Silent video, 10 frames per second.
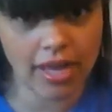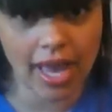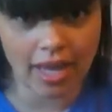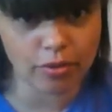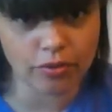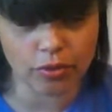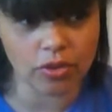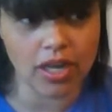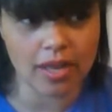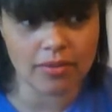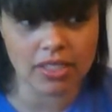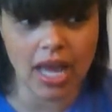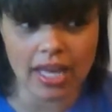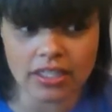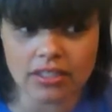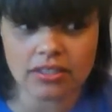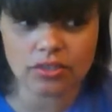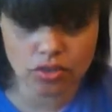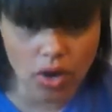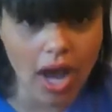had before. I mean, I could
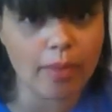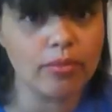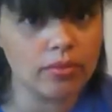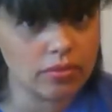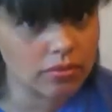drop,